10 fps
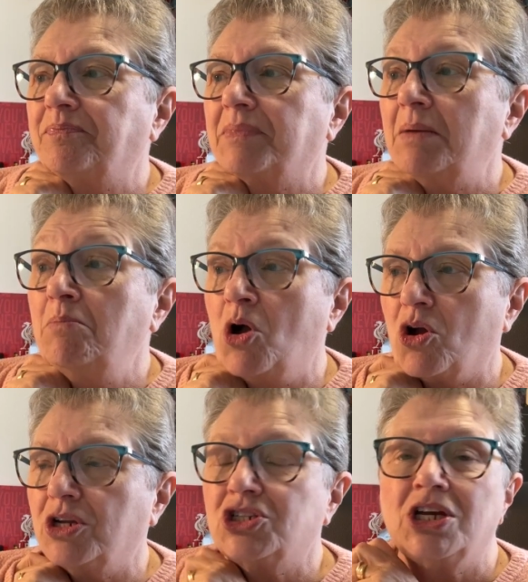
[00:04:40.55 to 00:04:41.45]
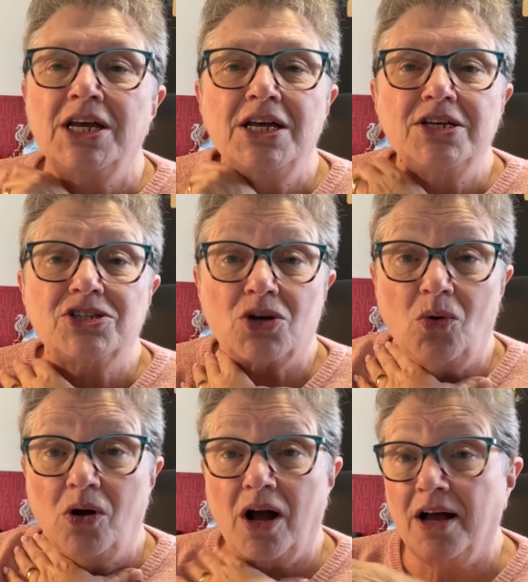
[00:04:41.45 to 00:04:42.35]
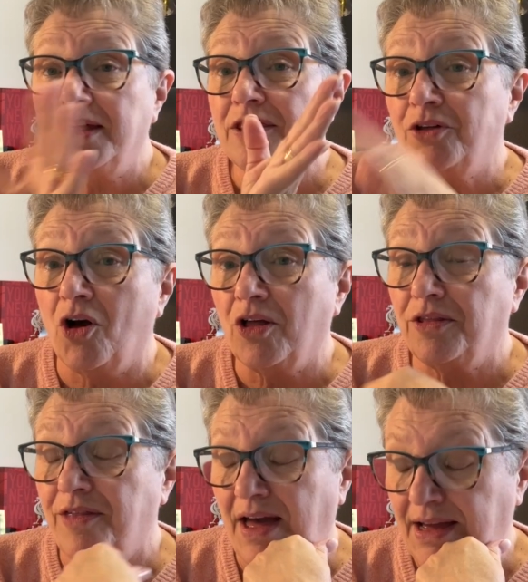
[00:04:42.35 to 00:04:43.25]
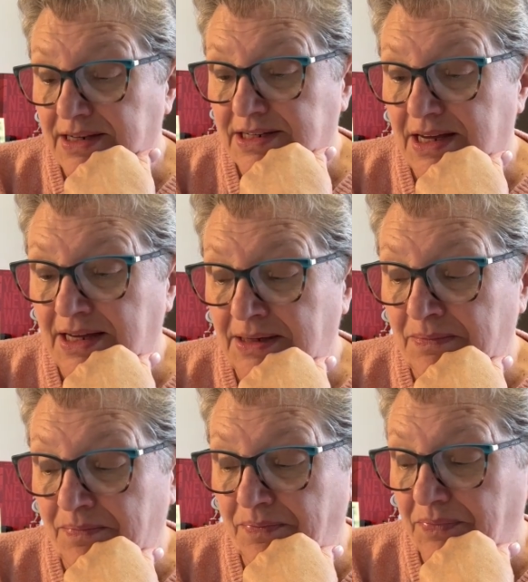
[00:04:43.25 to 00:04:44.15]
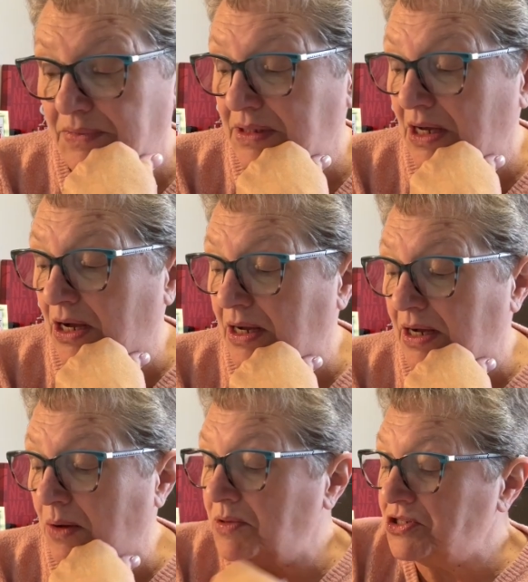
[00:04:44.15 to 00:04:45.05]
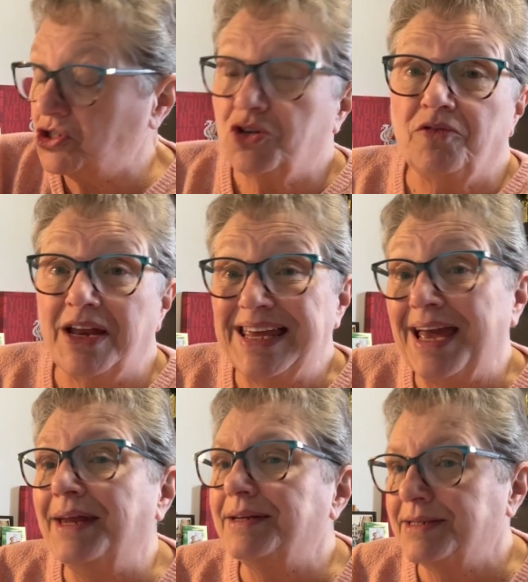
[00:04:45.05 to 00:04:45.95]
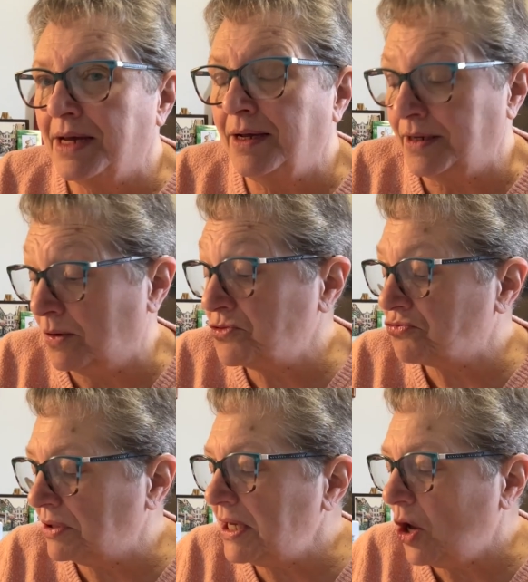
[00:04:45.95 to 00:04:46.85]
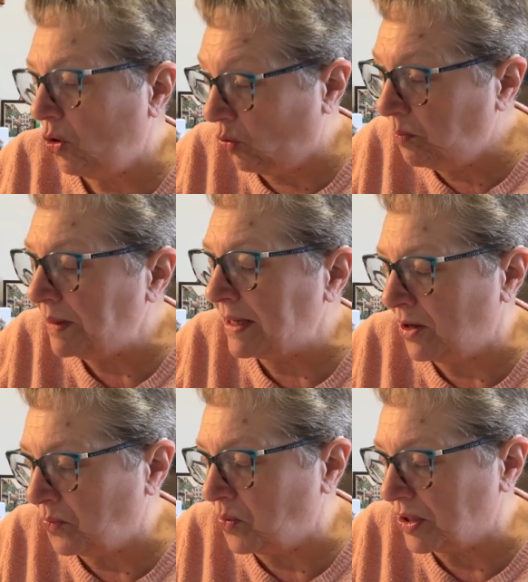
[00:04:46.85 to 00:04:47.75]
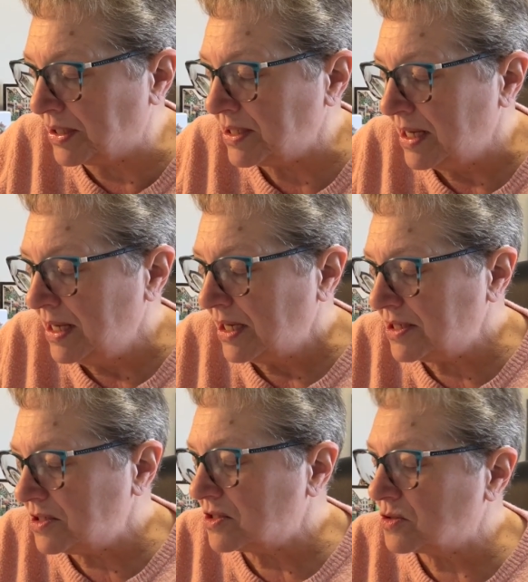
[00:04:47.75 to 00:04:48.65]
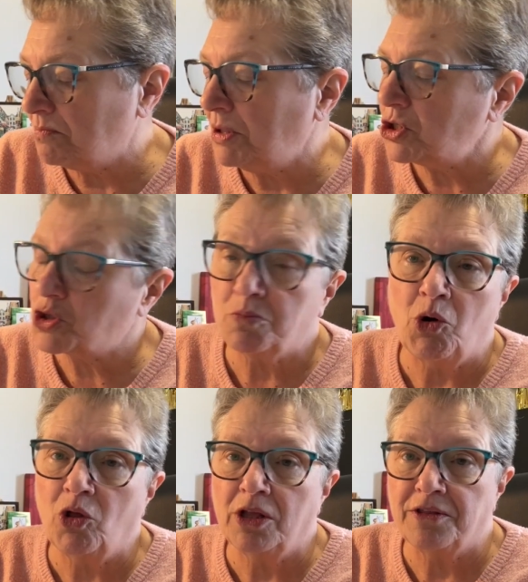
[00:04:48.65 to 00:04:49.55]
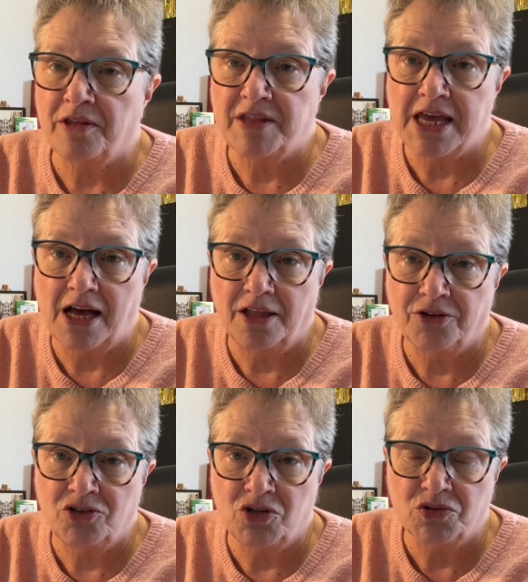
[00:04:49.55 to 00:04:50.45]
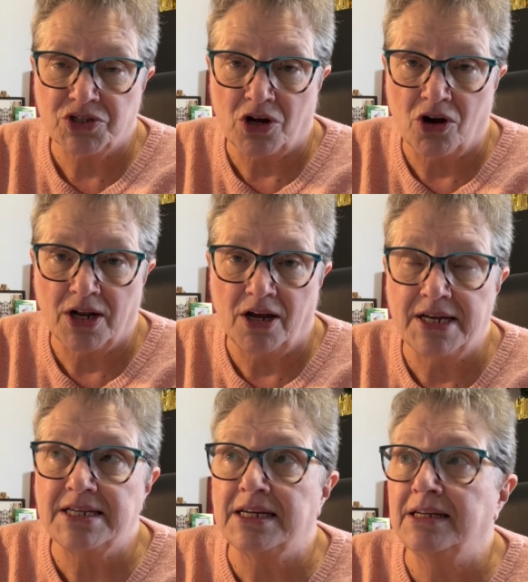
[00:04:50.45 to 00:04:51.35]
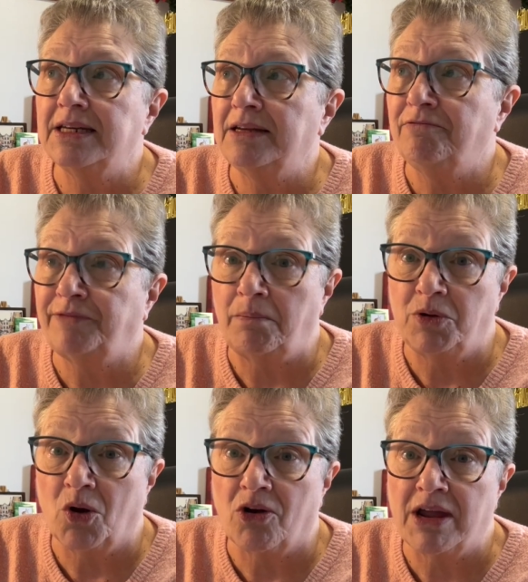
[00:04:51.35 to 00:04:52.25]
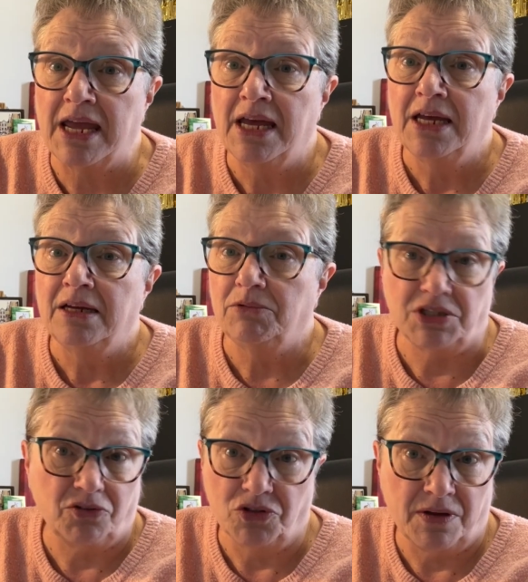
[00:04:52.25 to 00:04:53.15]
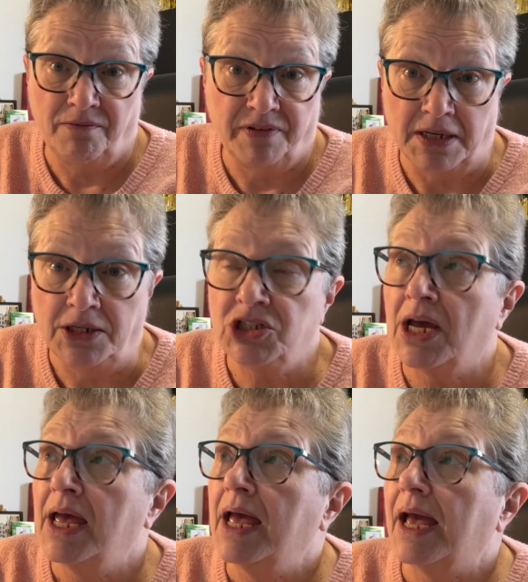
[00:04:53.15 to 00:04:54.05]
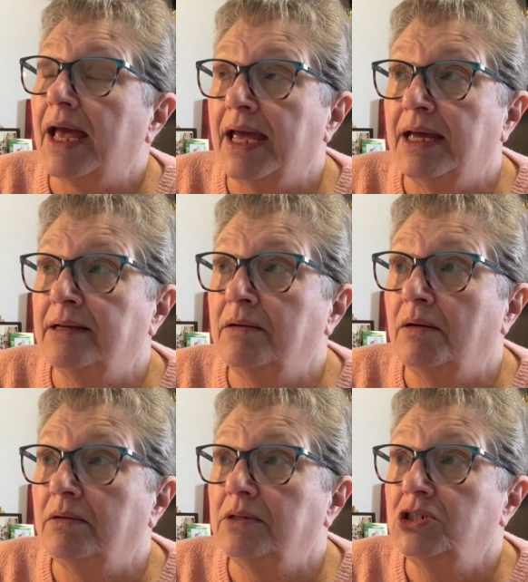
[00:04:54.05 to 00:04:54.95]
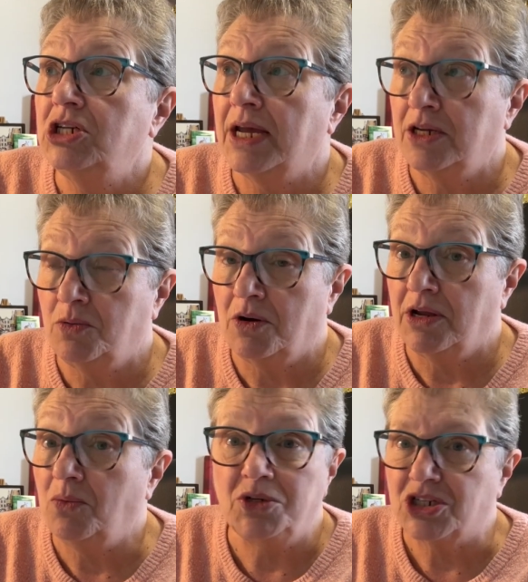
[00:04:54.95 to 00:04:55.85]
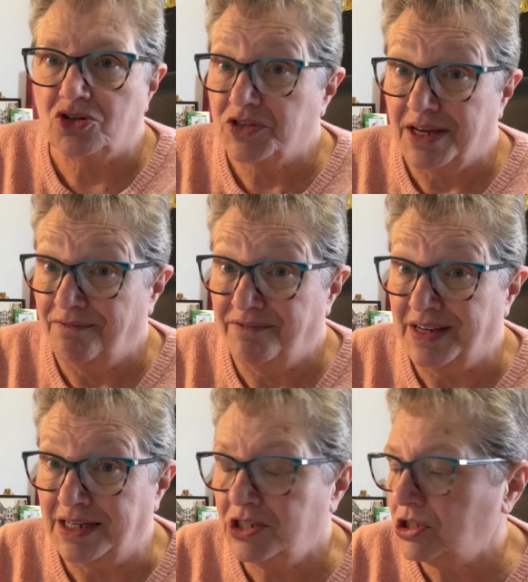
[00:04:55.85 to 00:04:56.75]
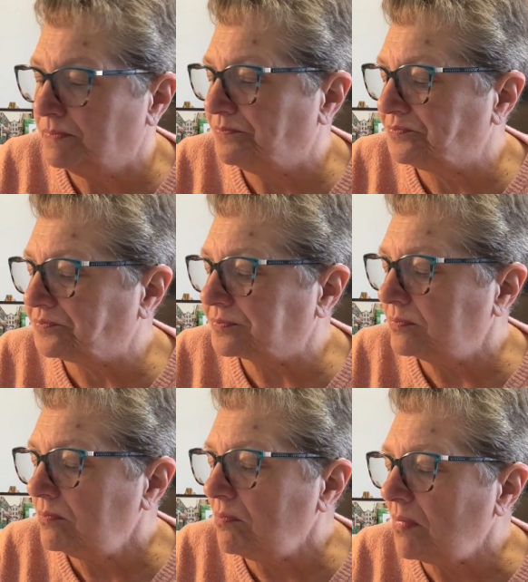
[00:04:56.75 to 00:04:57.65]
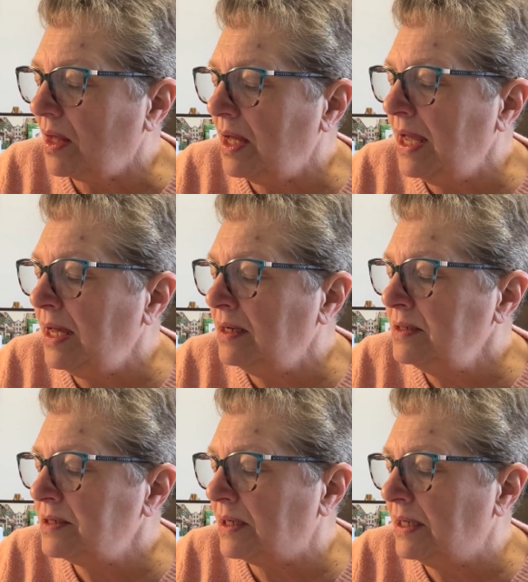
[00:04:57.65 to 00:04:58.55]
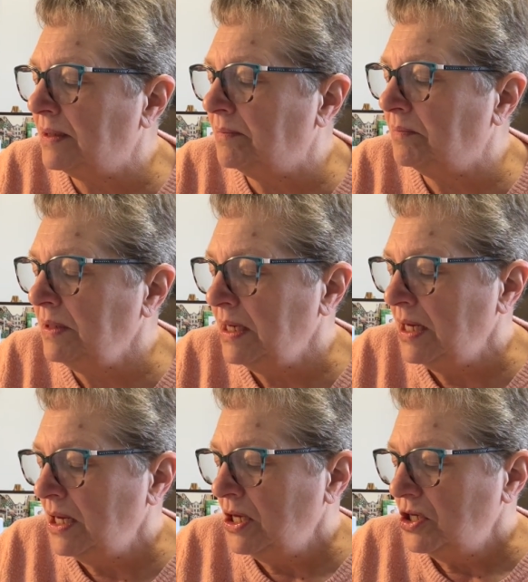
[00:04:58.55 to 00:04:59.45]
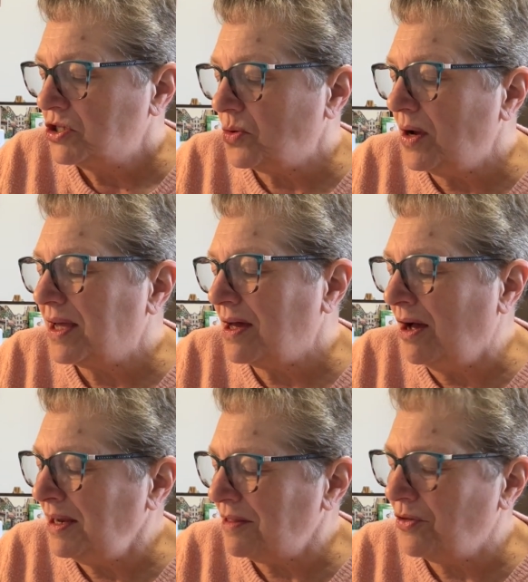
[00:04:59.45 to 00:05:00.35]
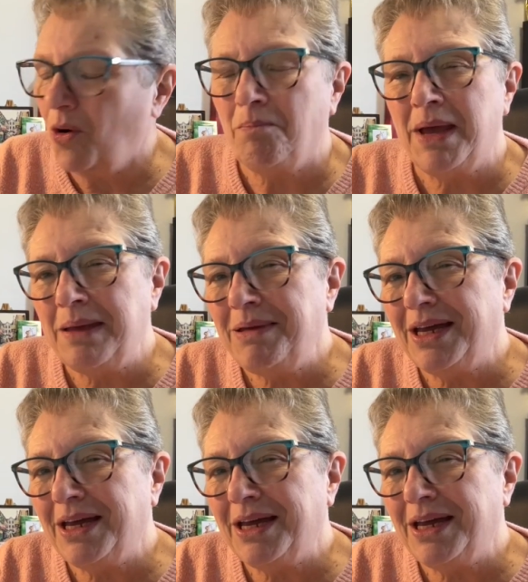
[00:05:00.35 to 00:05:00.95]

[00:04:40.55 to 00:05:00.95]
March. So I thought that I wasn't sure if I'd get it done. I was really hoping I would, because it's much smaller than the other new start I did in February, which of course I haven't finished, and January, which of course I haven't finished. And so I kind of thought maybe